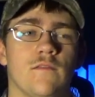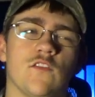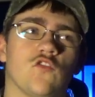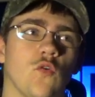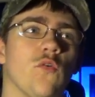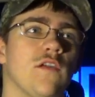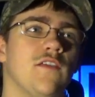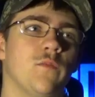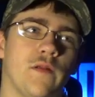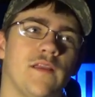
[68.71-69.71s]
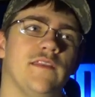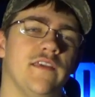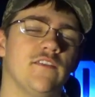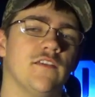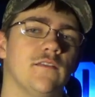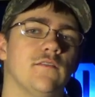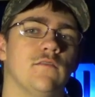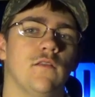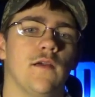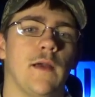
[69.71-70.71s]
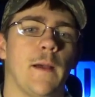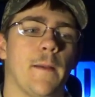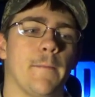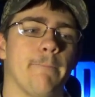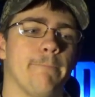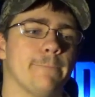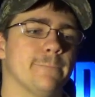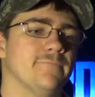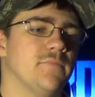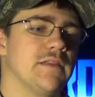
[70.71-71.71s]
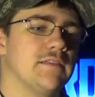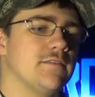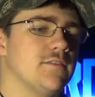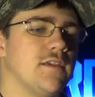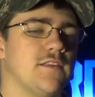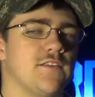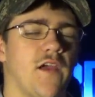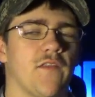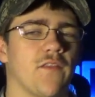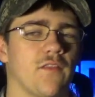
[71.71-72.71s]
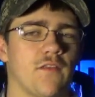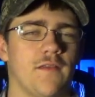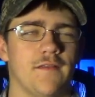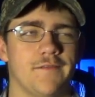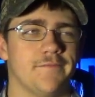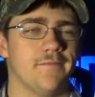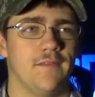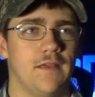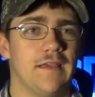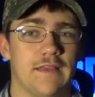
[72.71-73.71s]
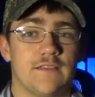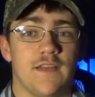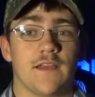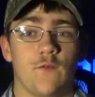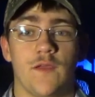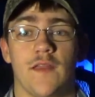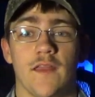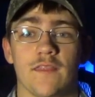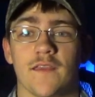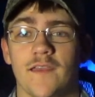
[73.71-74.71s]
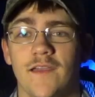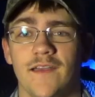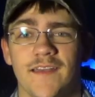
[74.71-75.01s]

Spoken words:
The story is pretty decent, but it's not going to win anything.